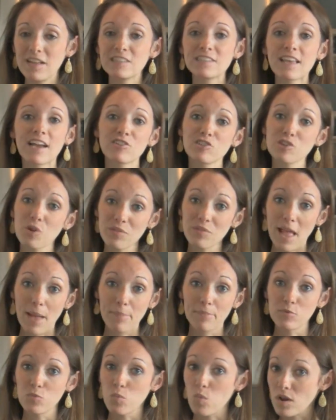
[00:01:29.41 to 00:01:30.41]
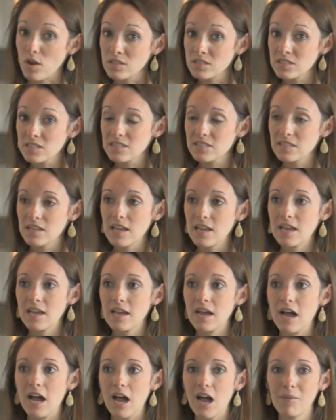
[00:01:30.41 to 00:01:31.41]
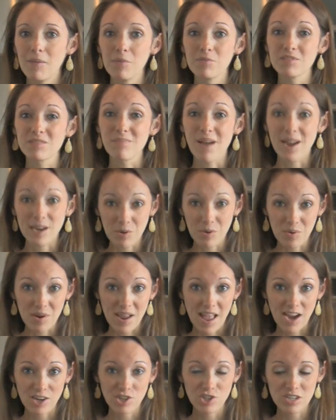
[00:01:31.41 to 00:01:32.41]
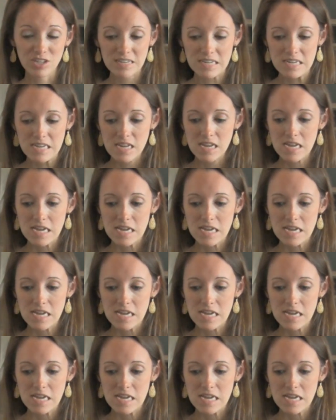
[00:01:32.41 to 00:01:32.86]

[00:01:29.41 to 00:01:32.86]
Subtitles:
It's actually only happened once. It was a minor reaction.